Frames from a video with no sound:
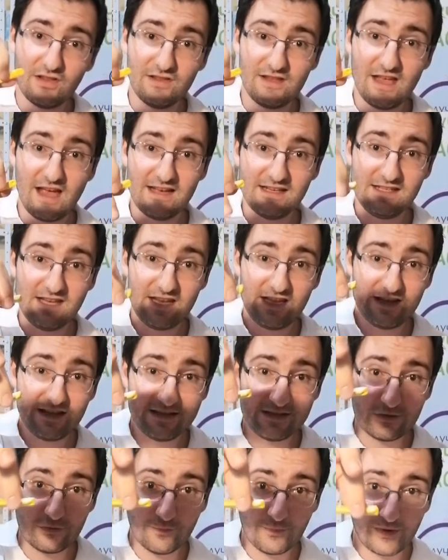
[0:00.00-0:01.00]
The idea
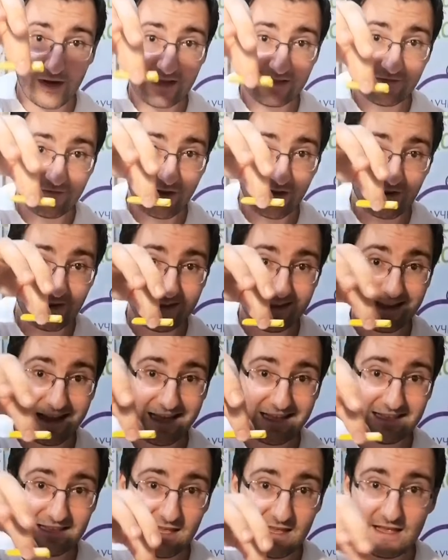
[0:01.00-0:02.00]
is to press very
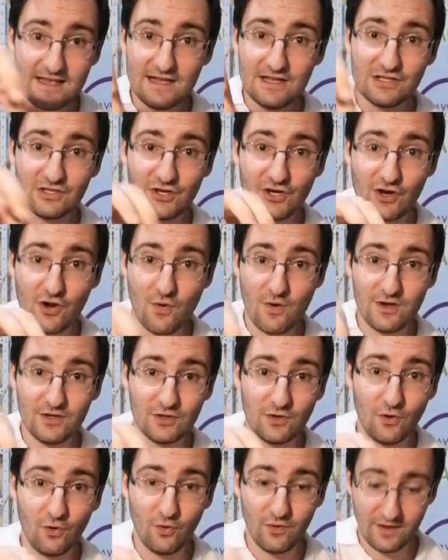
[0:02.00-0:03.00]
lightly. So you're
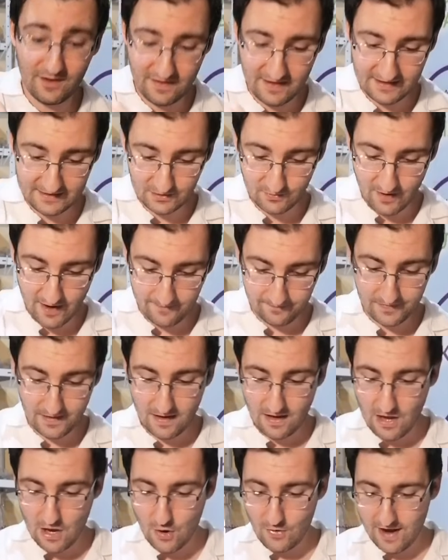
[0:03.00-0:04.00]
going to hold it this way.
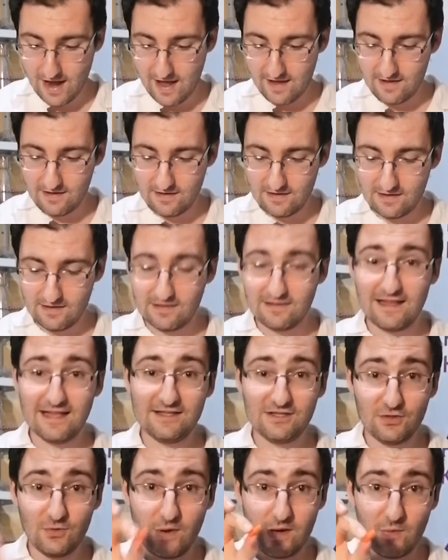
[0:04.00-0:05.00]
Okay,
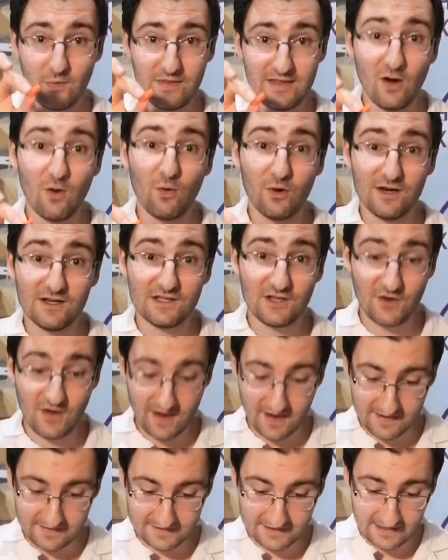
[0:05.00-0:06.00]
let's do it with the orange so
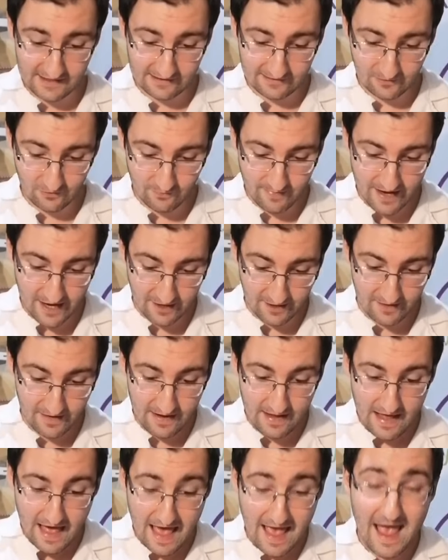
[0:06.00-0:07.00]
you can see it a little better.
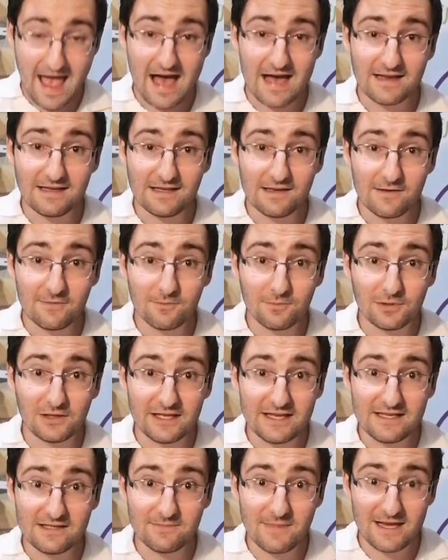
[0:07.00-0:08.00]
And
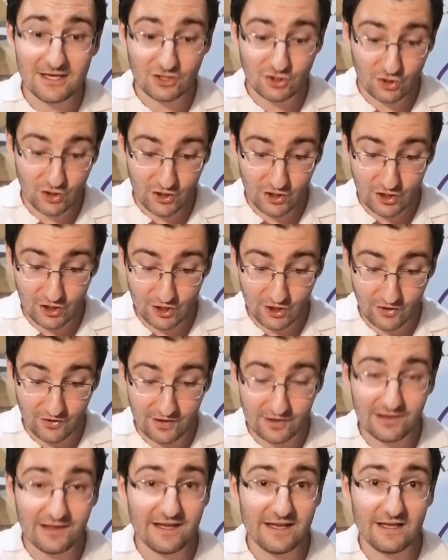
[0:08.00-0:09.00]
please make sure
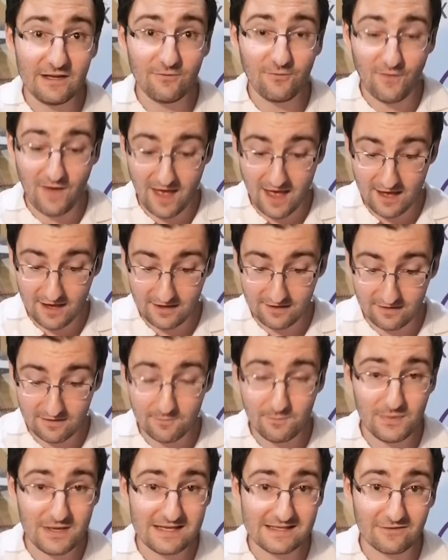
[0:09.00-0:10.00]
the leaf and
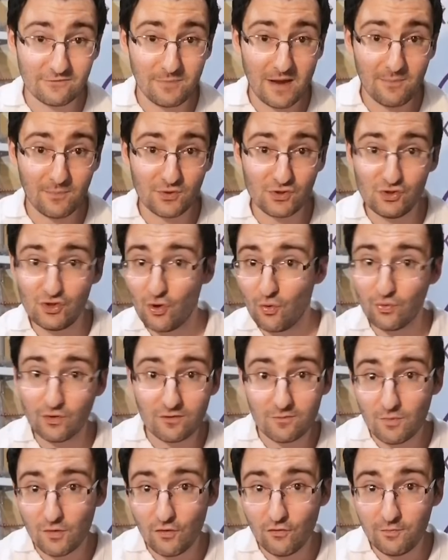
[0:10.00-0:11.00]
the piece of paper
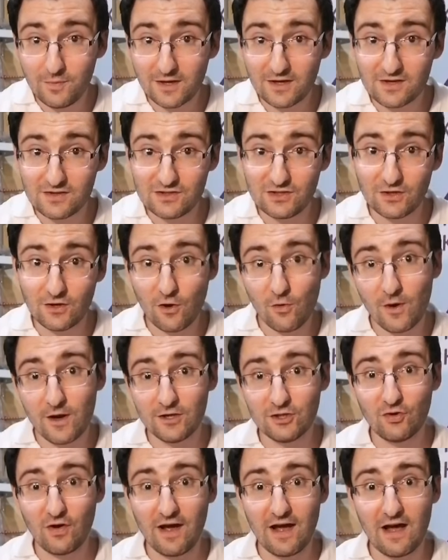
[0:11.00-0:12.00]
don't move, because you're
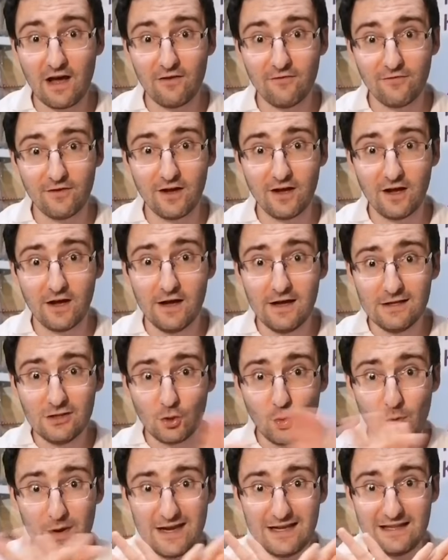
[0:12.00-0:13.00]
going to have
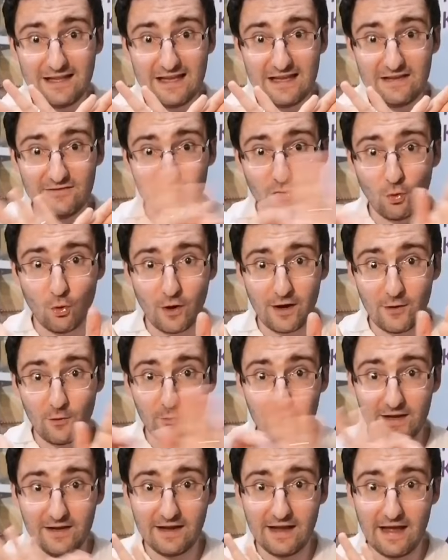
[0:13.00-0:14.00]
twin leaves, or
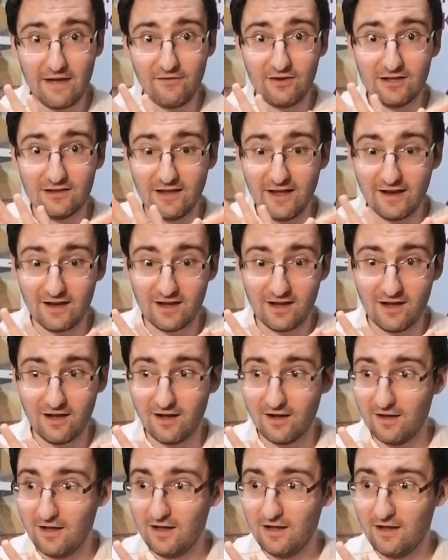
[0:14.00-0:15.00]
you'll be having like
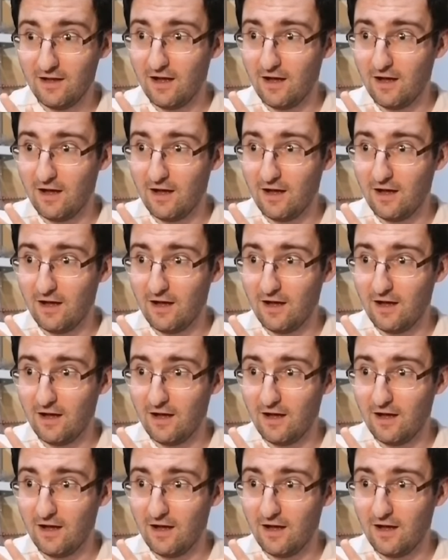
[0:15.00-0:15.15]
a